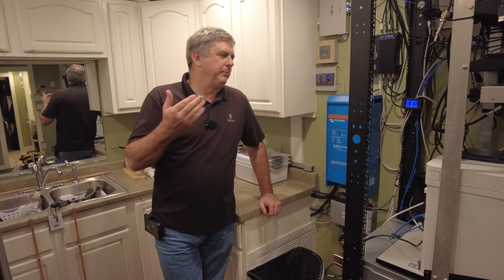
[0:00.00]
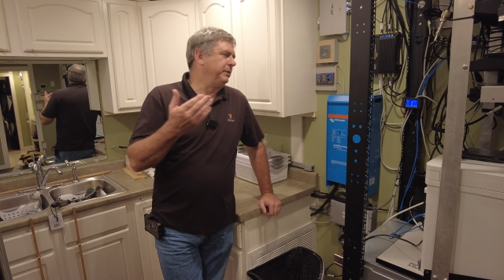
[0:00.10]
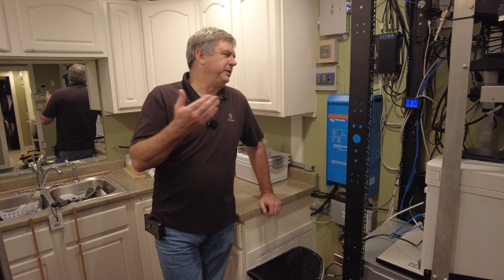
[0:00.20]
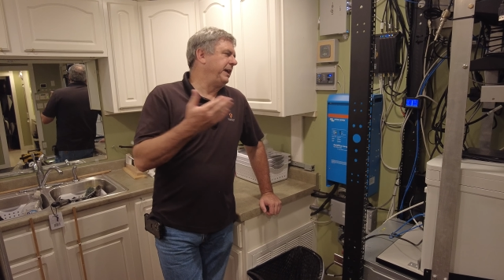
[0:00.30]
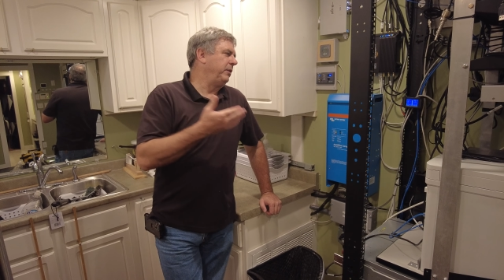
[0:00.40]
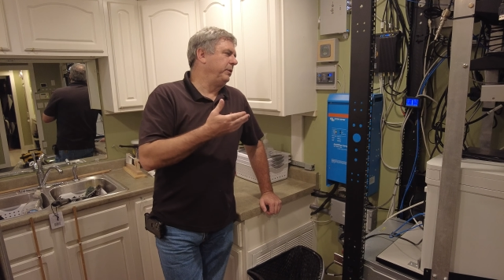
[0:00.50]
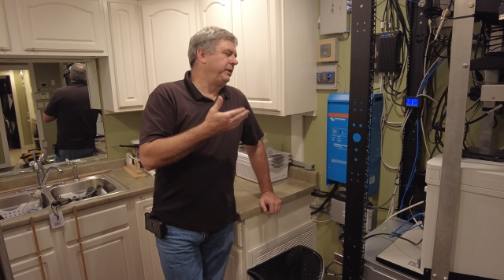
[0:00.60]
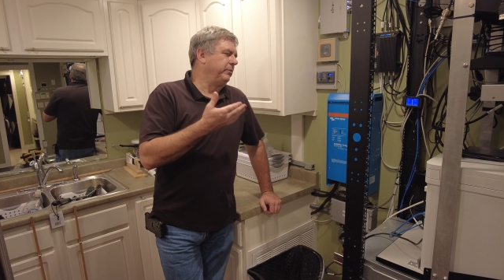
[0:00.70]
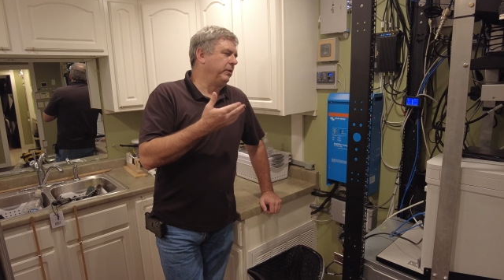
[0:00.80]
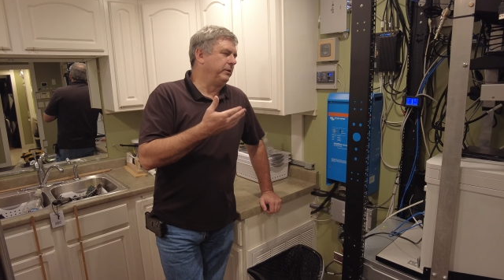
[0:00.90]
but now we
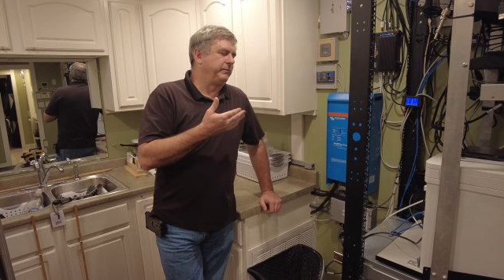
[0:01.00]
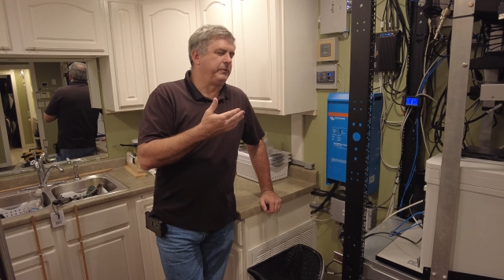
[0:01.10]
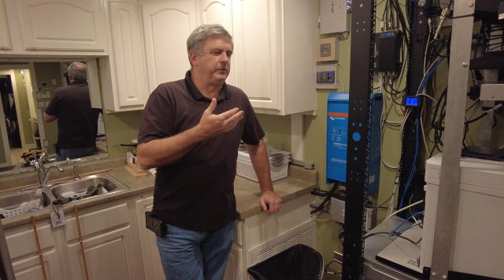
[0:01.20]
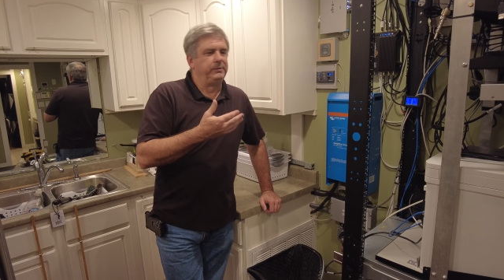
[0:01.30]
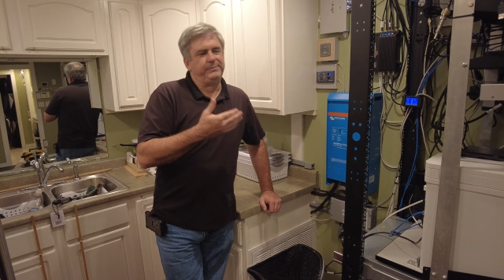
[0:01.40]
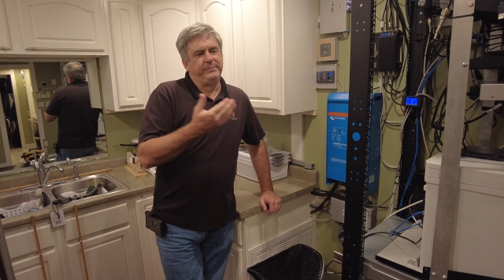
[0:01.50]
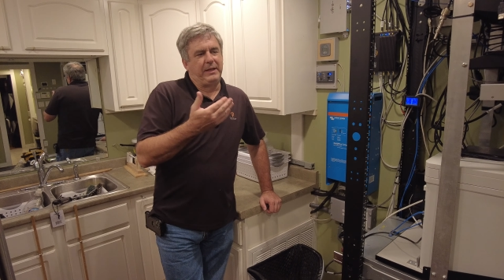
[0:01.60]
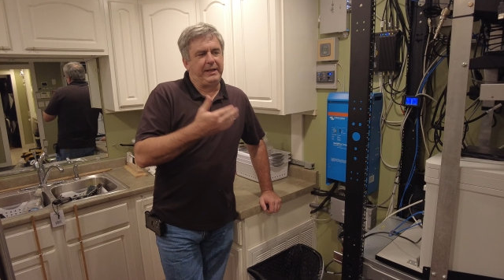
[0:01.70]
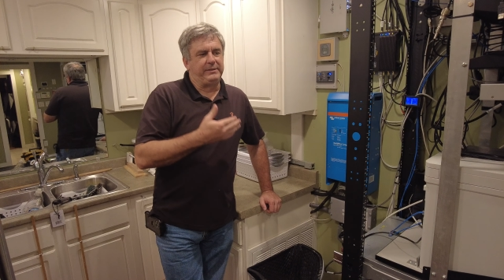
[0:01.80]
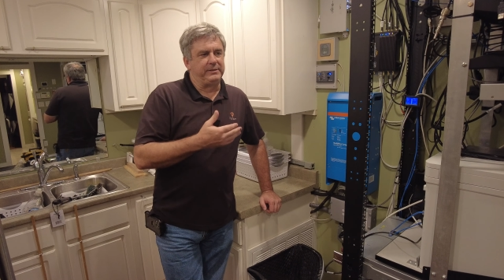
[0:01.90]
can run for
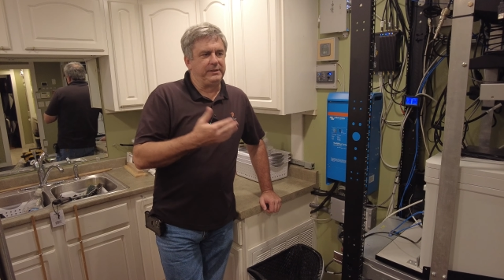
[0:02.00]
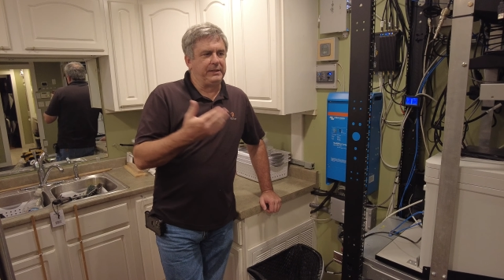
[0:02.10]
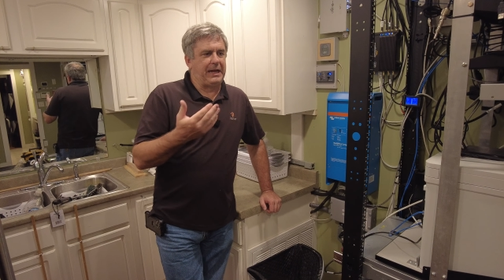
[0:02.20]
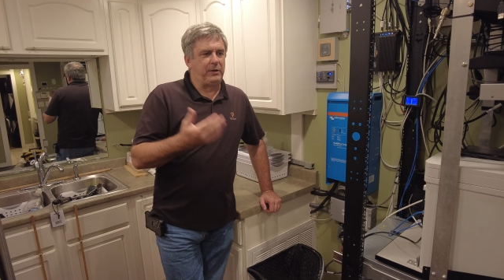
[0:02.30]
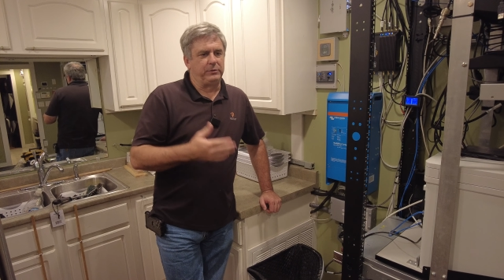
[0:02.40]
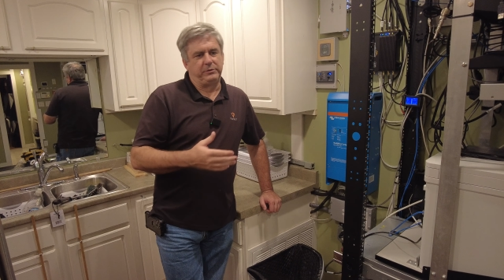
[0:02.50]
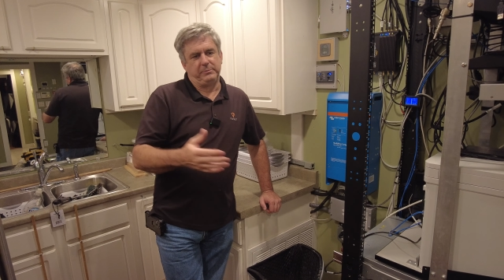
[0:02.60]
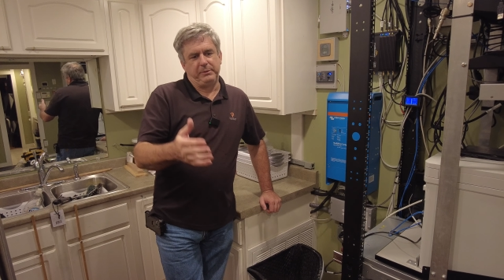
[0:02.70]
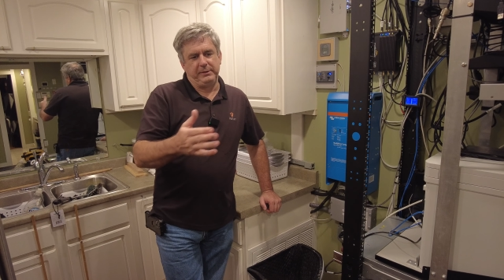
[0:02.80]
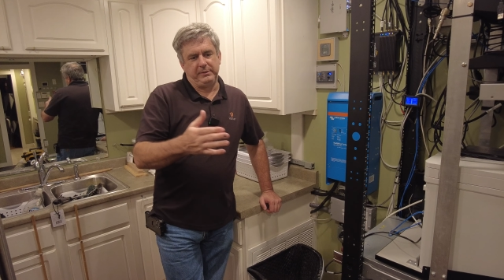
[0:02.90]
eight to 10 hours
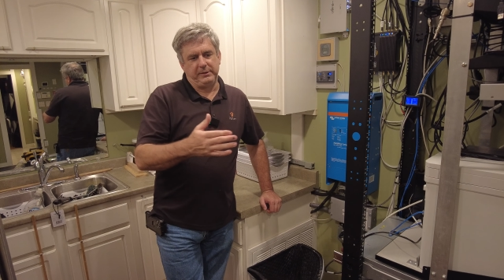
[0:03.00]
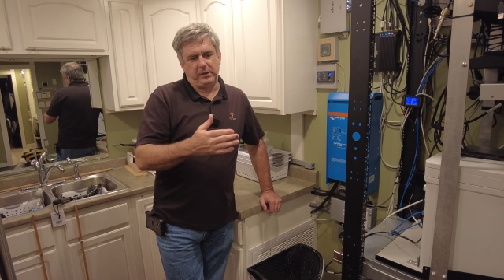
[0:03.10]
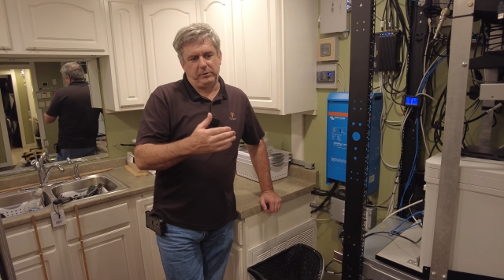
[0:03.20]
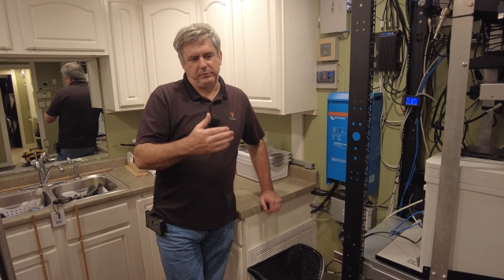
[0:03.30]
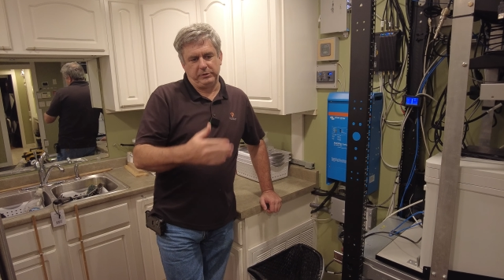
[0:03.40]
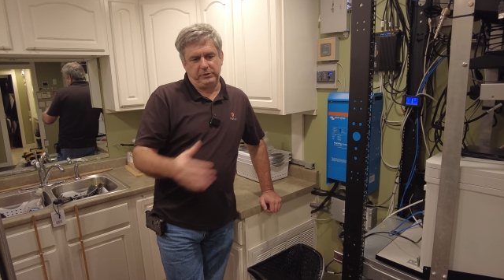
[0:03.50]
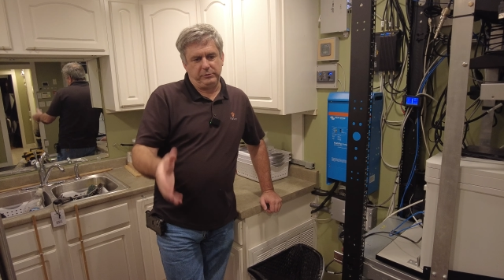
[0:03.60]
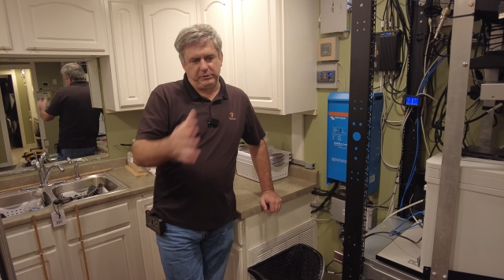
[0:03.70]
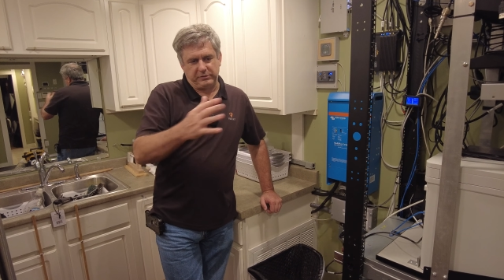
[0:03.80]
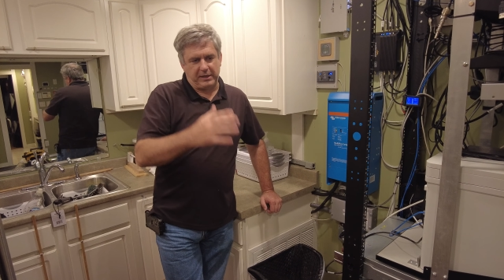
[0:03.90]
depending on the
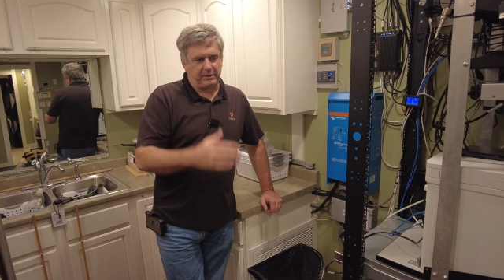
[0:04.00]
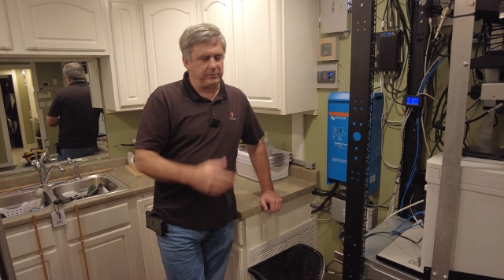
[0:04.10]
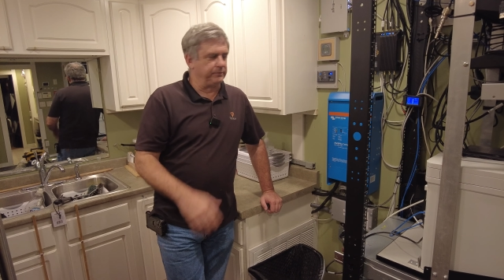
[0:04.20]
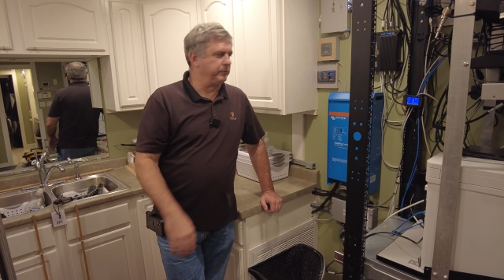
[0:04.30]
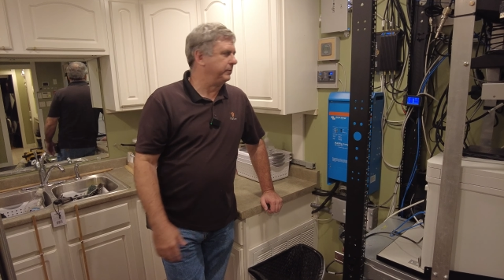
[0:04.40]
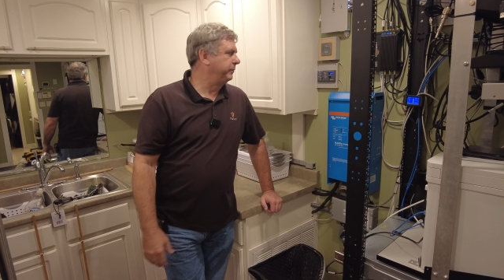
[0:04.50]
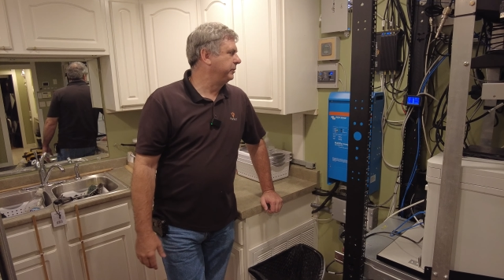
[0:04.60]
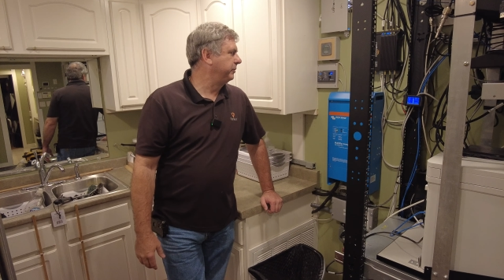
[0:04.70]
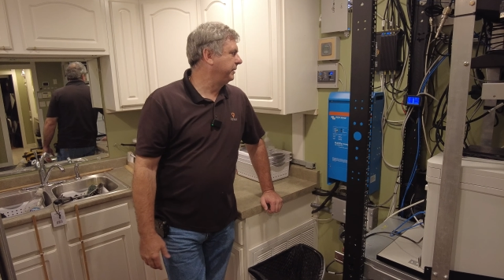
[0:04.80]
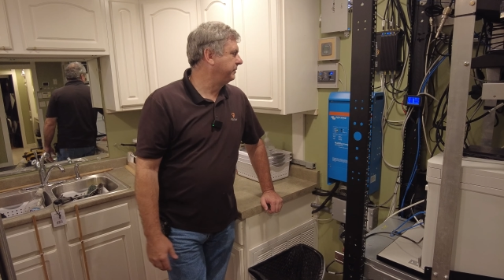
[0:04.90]
duty cycle of the
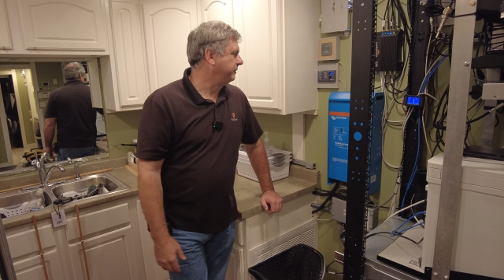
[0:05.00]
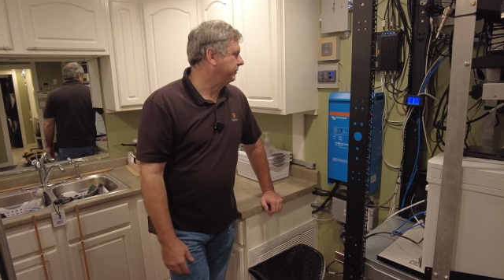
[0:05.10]
refrigeration